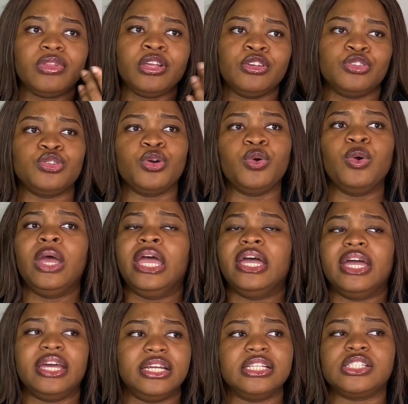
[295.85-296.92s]
So
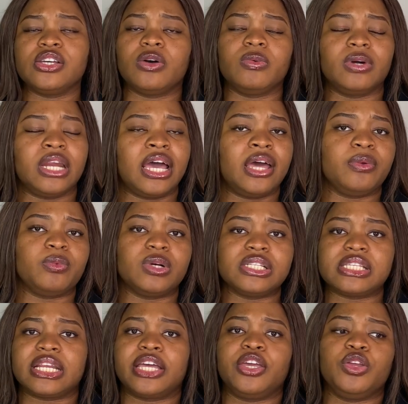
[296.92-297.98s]
Edith on one hand wants,
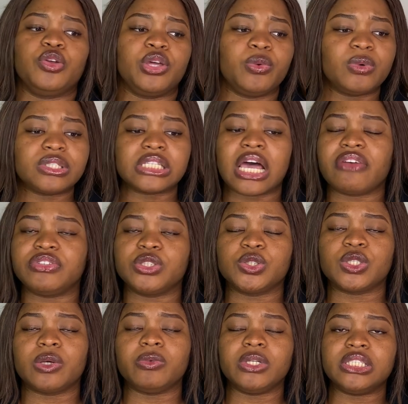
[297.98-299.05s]
like, you know, he wants to have
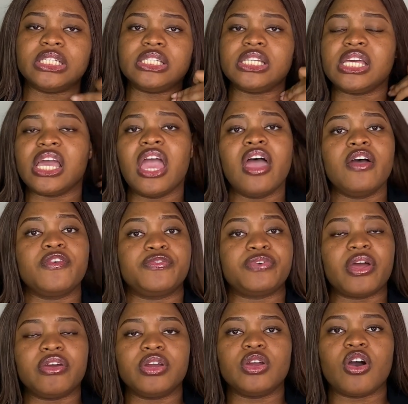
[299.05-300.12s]
children with Didi.
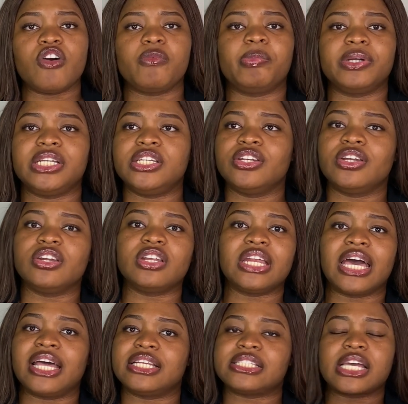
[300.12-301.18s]
fair enough. But Didi on the other
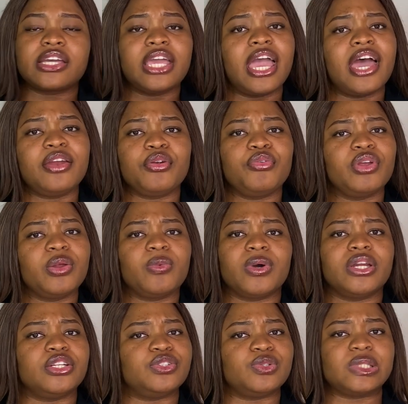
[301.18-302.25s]
hand, it's like, yeah, I don't really want
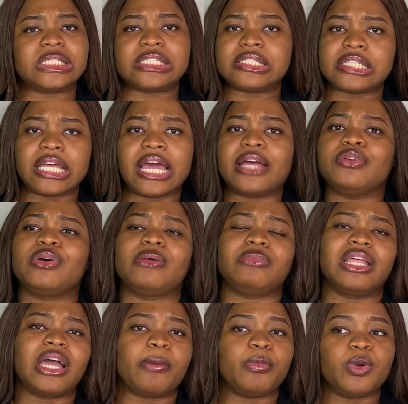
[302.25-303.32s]
to do this thing. I
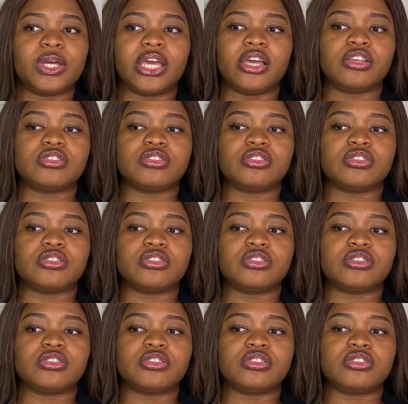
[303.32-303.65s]
think I'm okay.